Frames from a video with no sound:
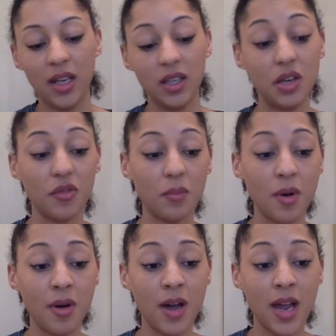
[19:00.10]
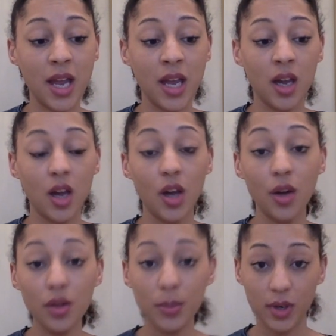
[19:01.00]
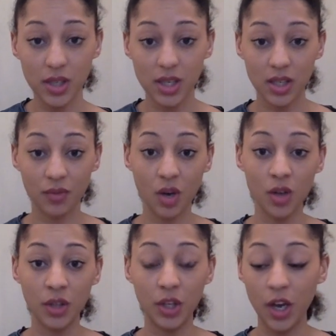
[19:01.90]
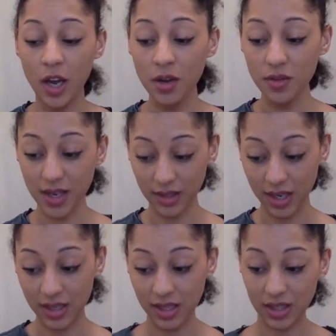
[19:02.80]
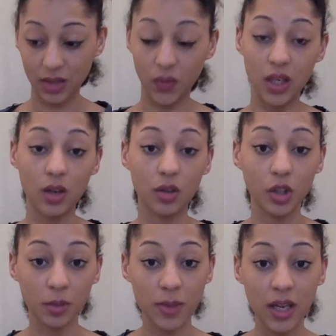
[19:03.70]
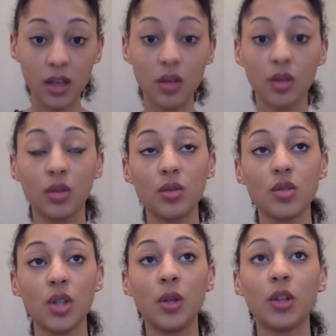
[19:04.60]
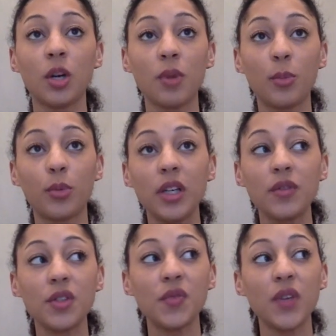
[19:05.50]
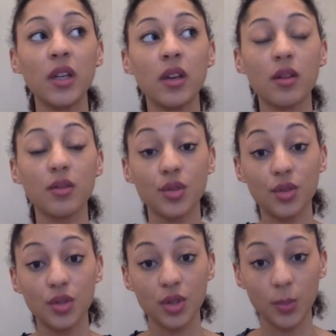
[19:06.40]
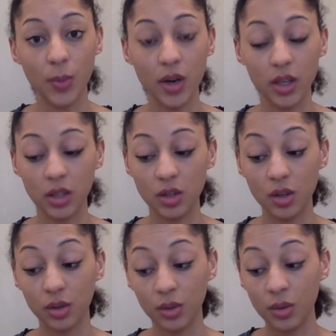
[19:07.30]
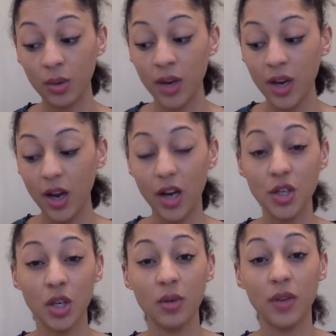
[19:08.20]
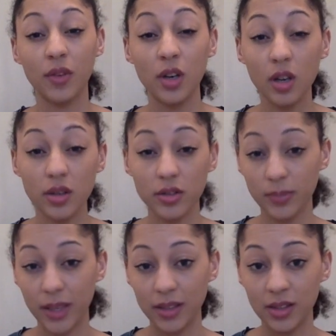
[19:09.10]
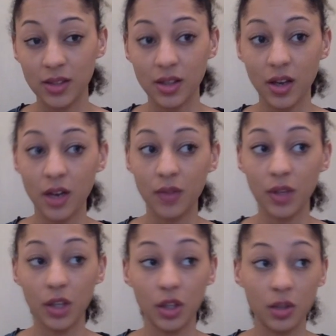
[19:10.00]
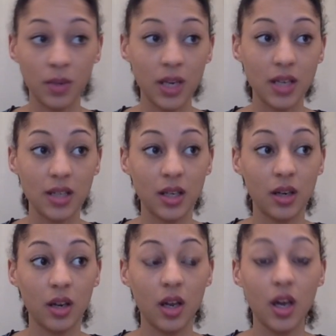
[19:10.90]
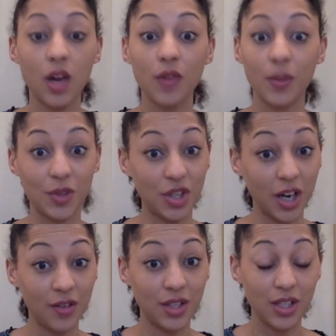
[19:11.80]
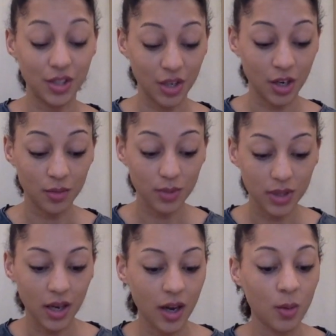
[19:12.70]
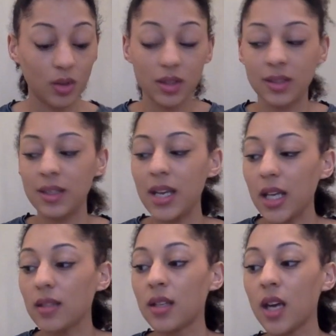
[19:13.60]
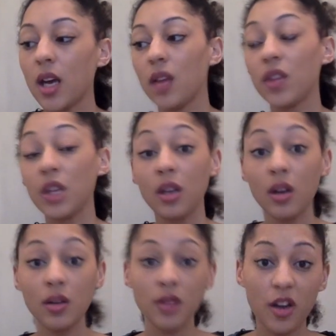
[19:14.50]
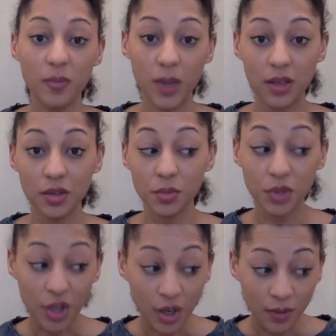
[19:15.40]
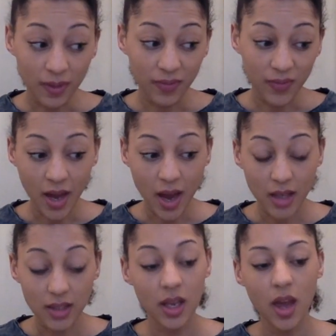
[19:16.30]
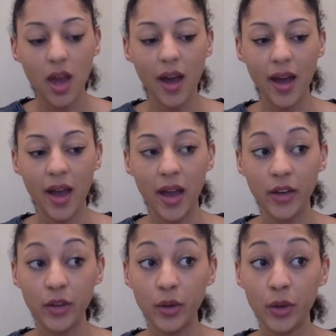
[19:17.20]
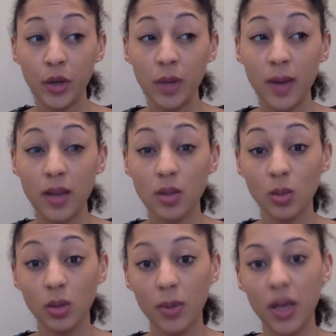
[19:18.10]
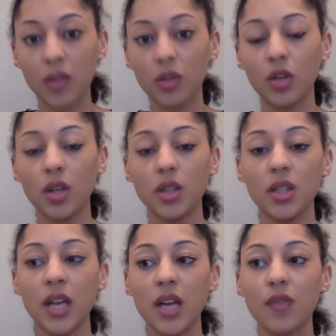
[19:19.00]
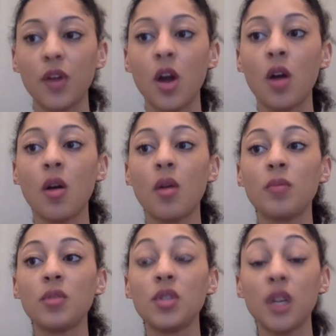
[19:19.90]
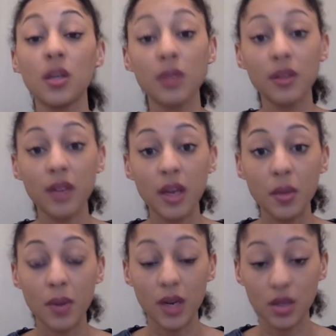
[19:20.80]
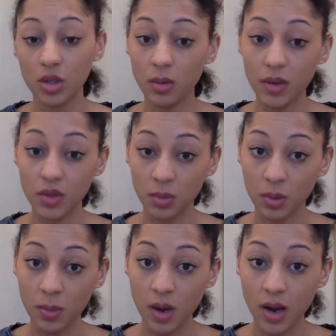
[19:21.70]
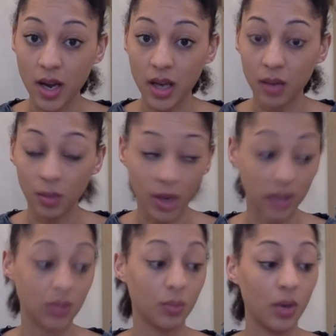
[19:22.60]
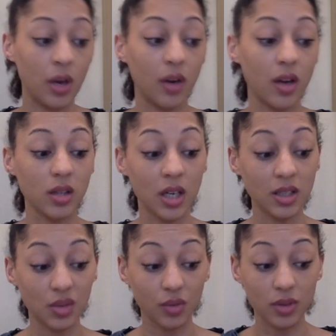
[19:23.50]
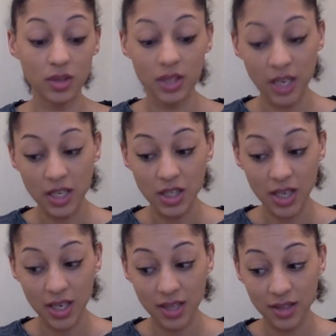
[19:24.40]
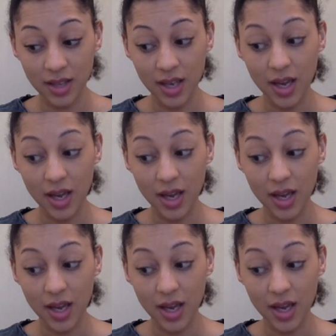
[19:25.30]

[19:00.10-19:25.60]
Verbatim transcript: any of my other projects I've got on the go, there's a knitted vlog coming. You can also look at my previous vlogs, such as the Bargain Yarn Haul. I show off lots of patterns that I've accumulated from charity shops that I want to knit, the yarn that I've picked up to go with that, and you can go back to All About the Crochet from January, where I show off some of my works in progress at different stages.